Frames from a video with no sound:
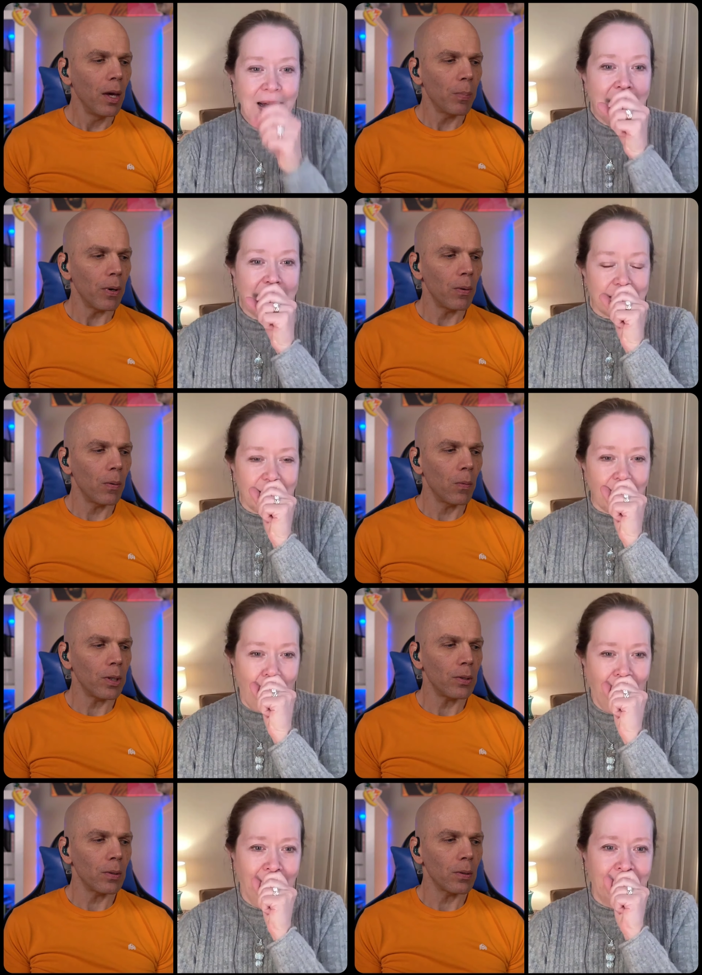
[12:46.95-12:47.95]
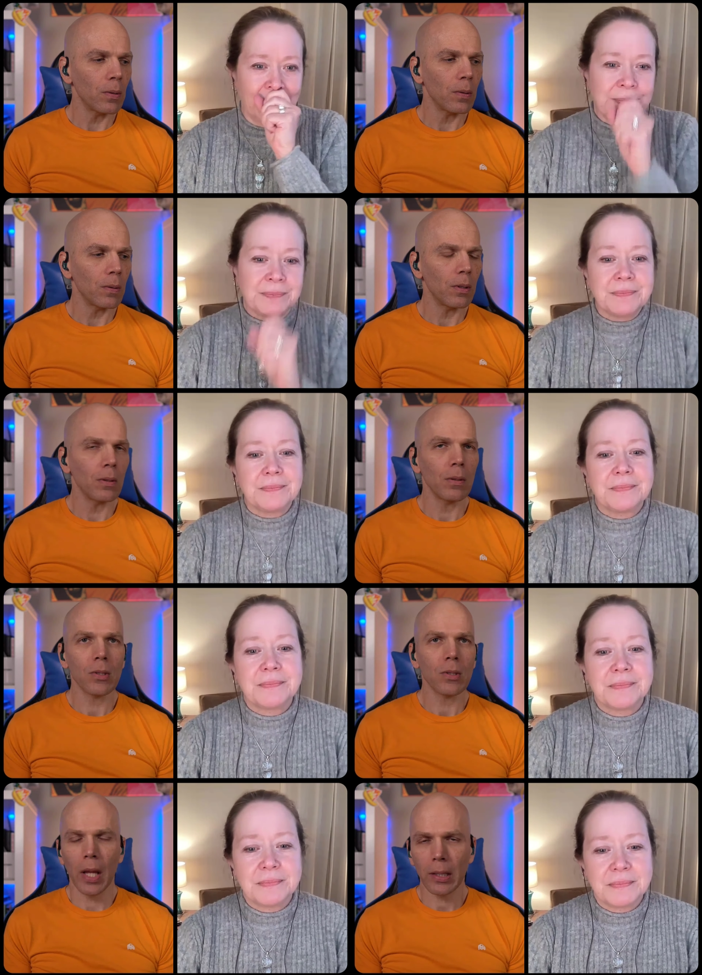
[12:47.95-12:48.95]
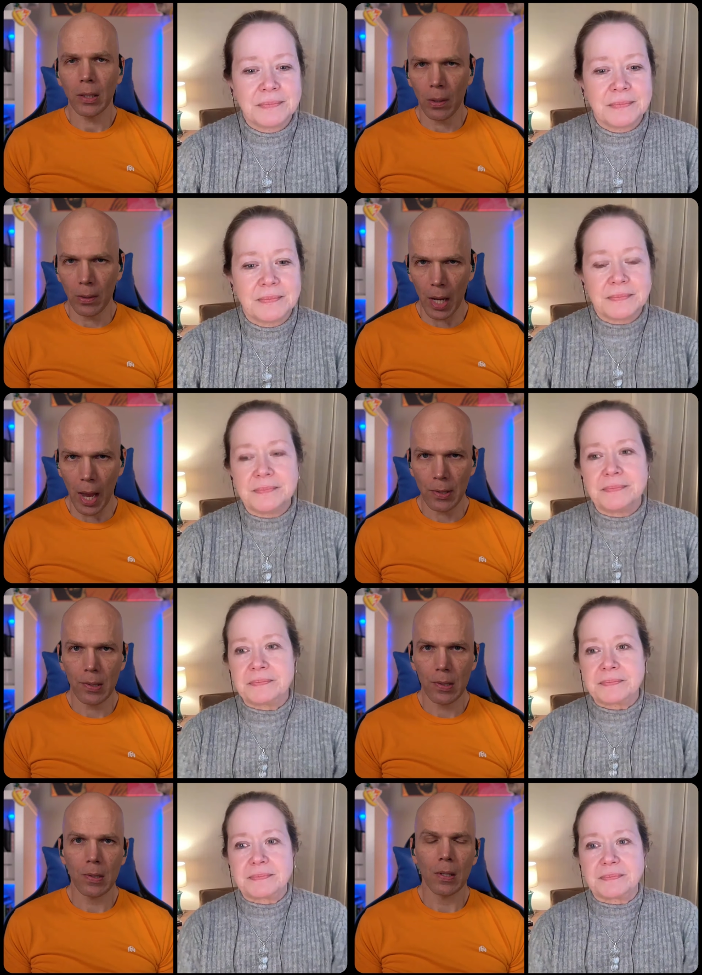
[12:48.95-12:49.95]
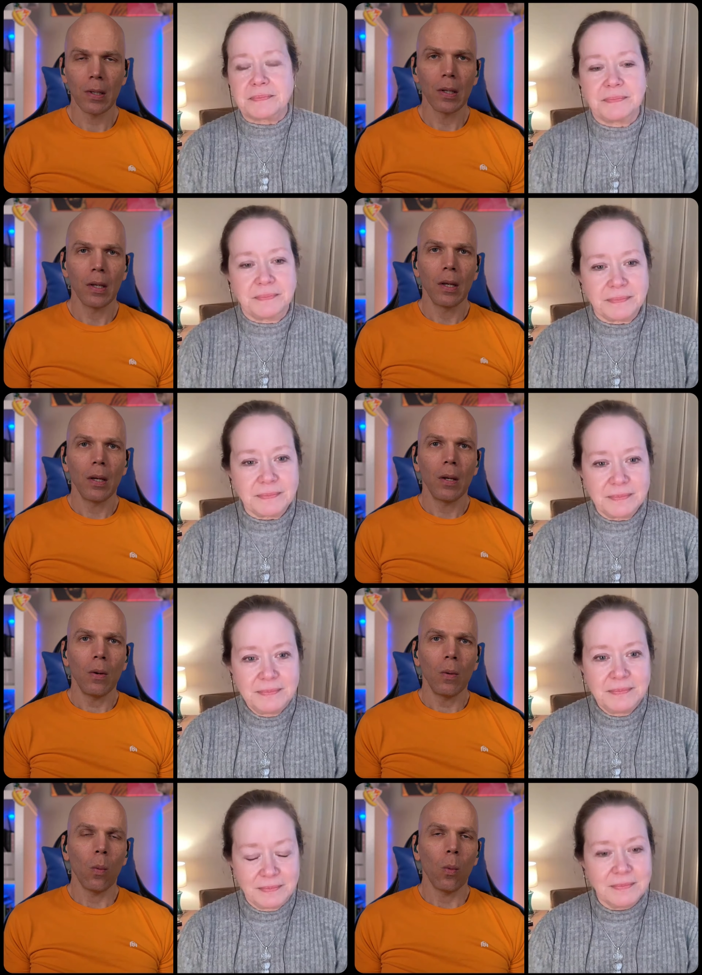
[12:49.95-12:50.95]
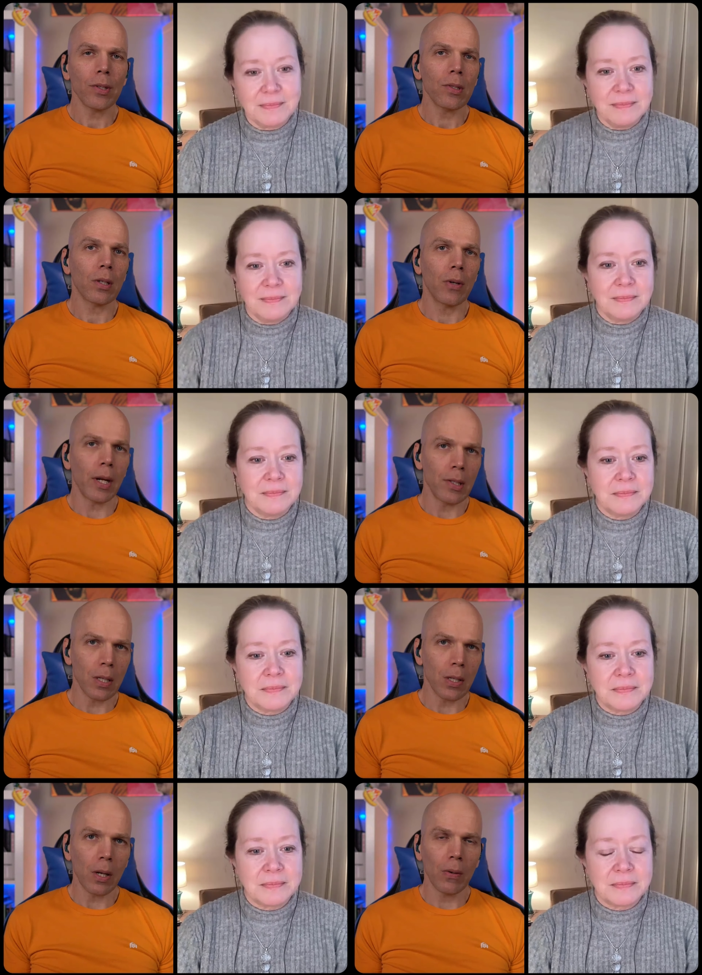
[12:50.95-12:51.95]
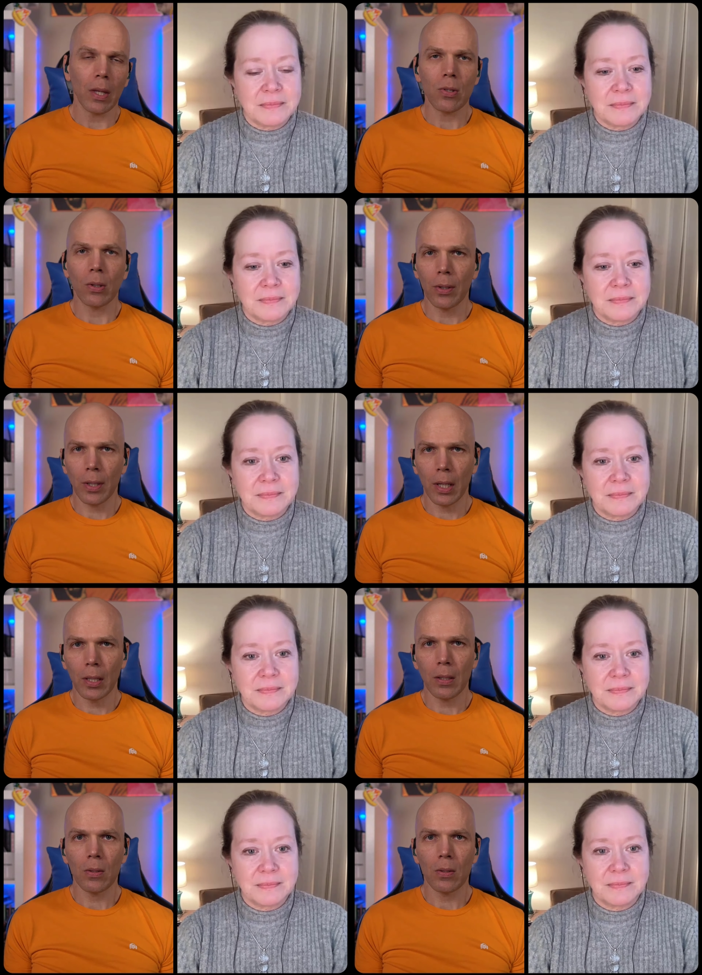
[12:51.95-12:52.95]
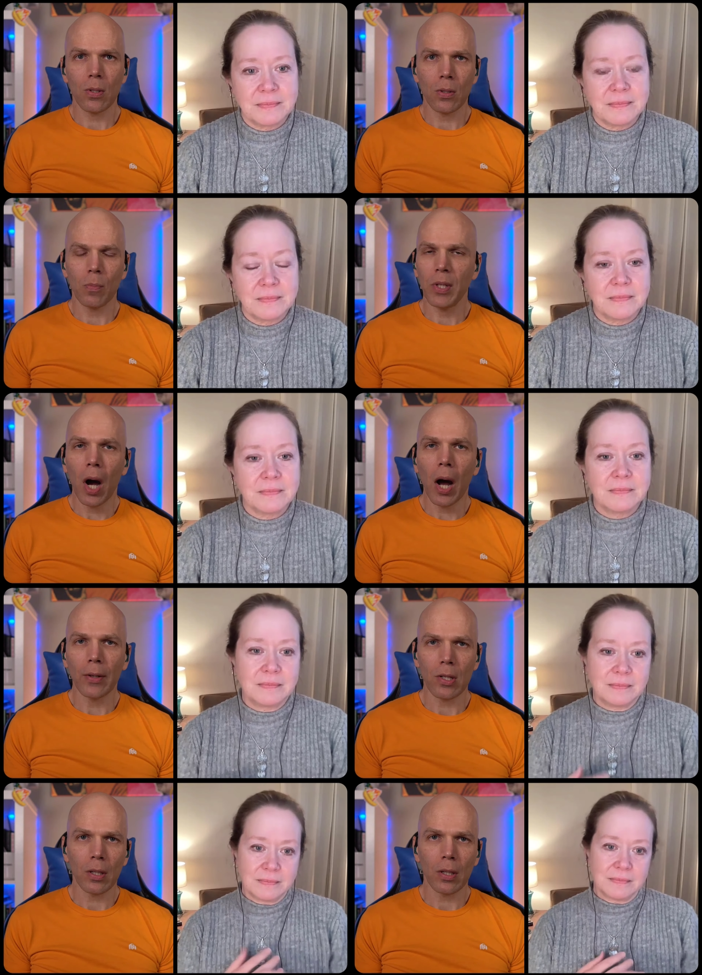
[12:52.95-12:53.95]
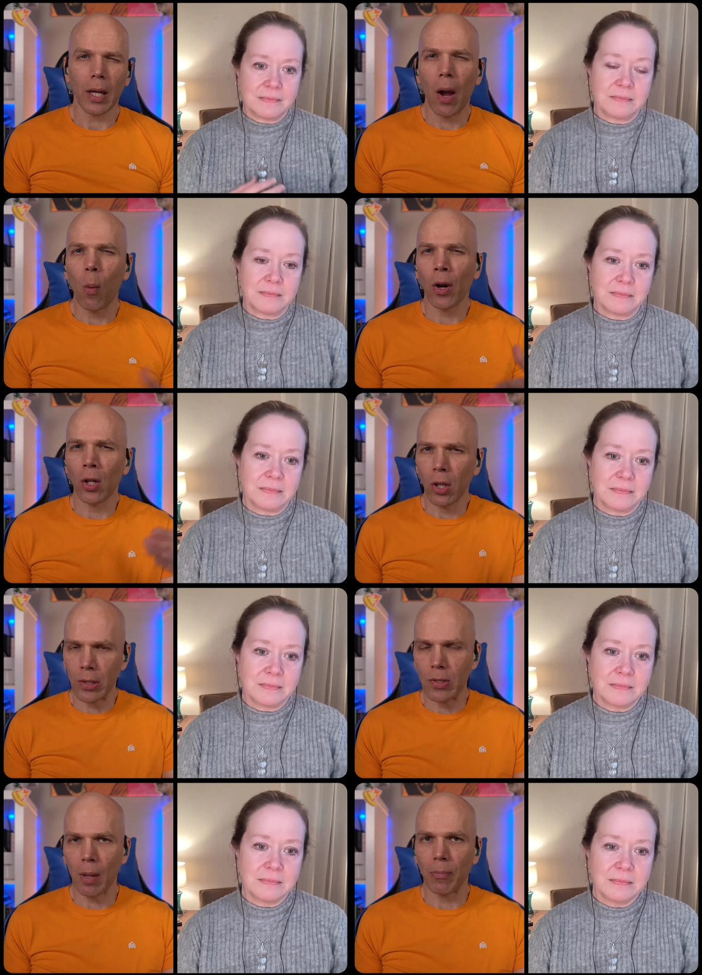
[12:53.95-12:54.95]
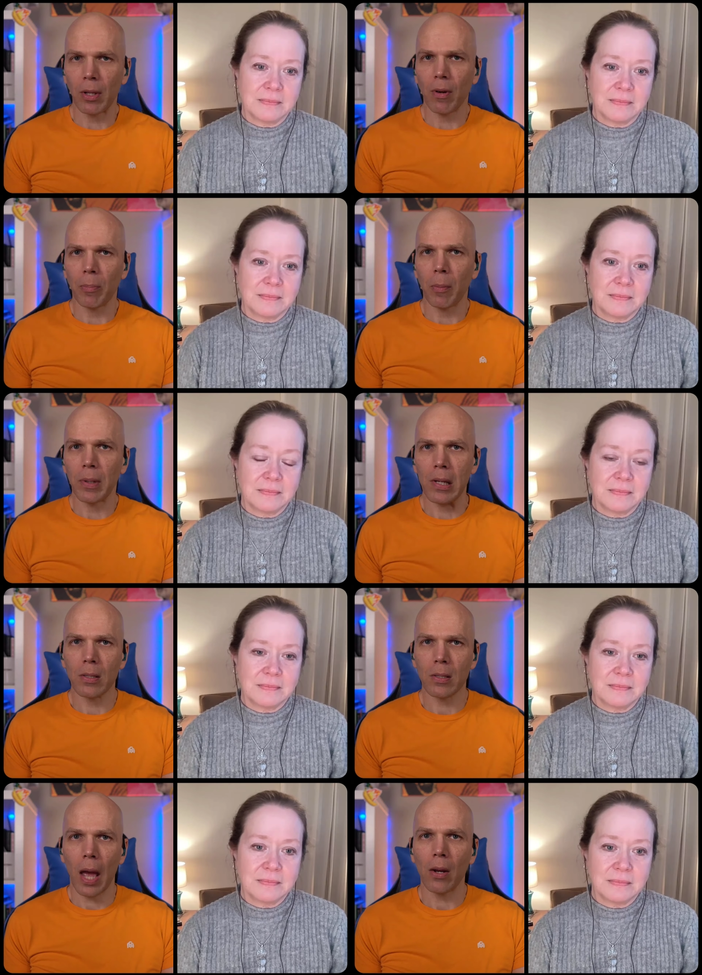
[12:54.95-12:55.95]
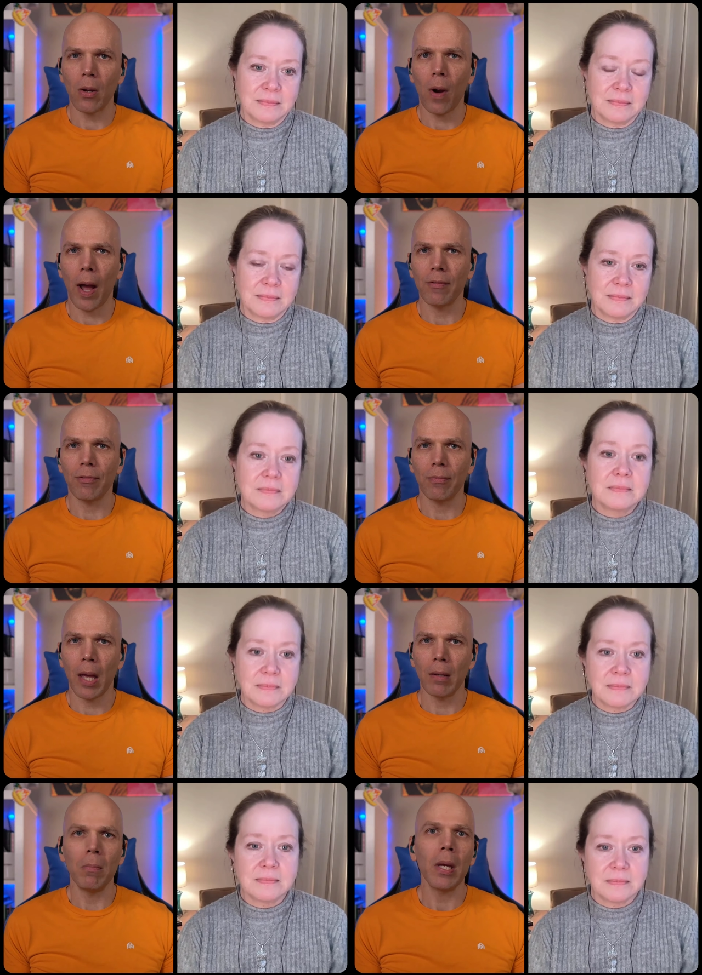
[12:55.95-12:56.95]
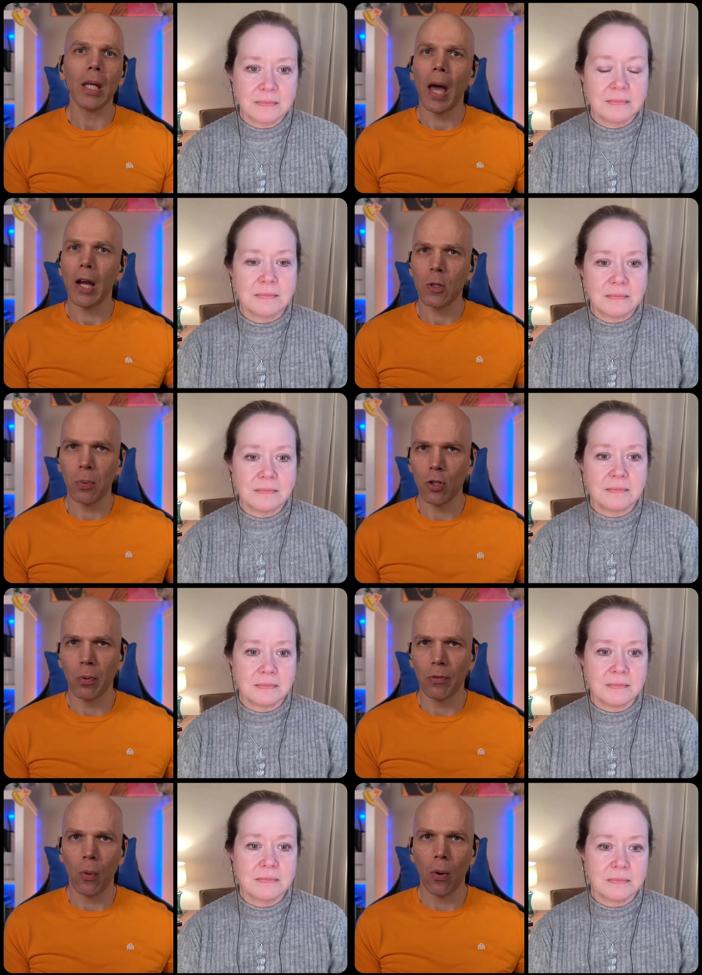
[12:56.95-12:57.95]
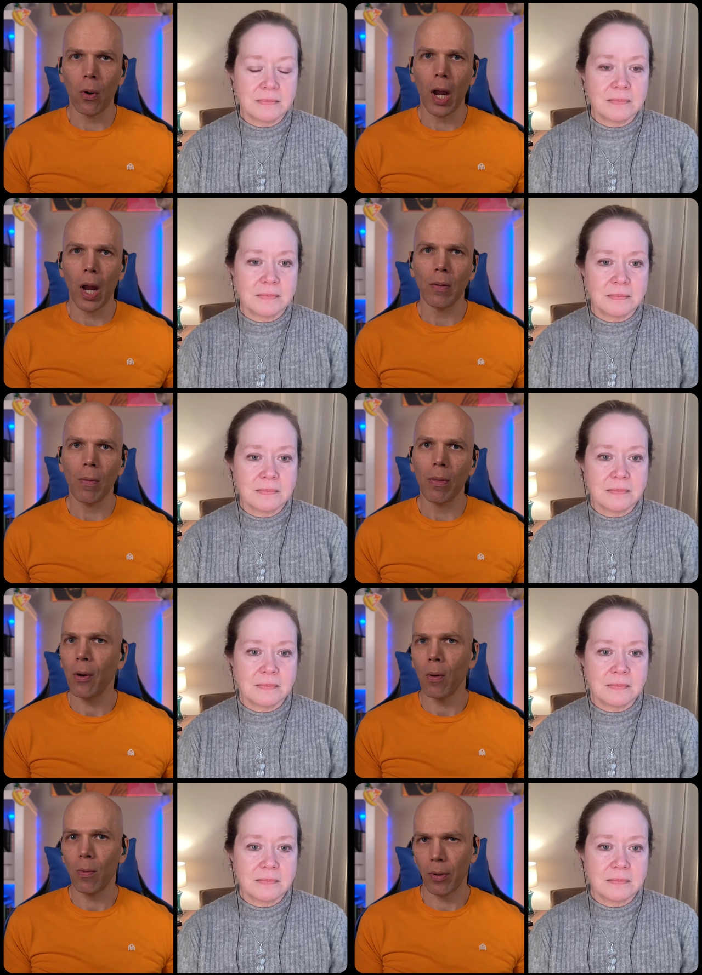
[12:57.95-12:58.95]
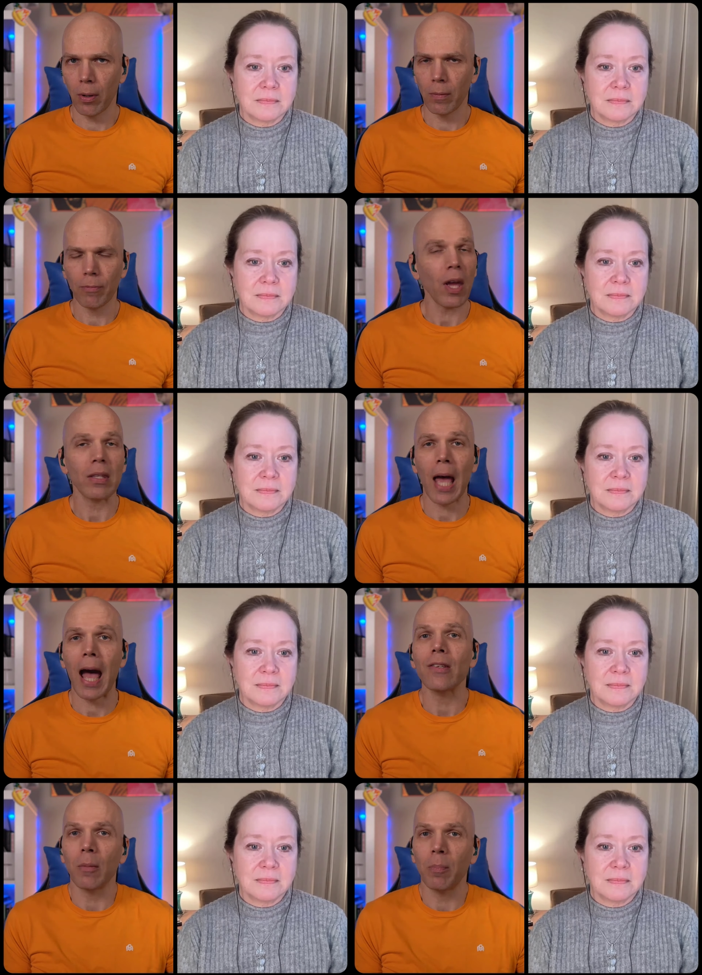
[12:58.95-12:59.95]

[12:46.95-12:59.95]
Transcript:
Speaker 1: But when you're you're selecting your guests, what's the criteria that you're looking to beyond just like I want to learn something from them because I know I've met many experts before and though they're fantastic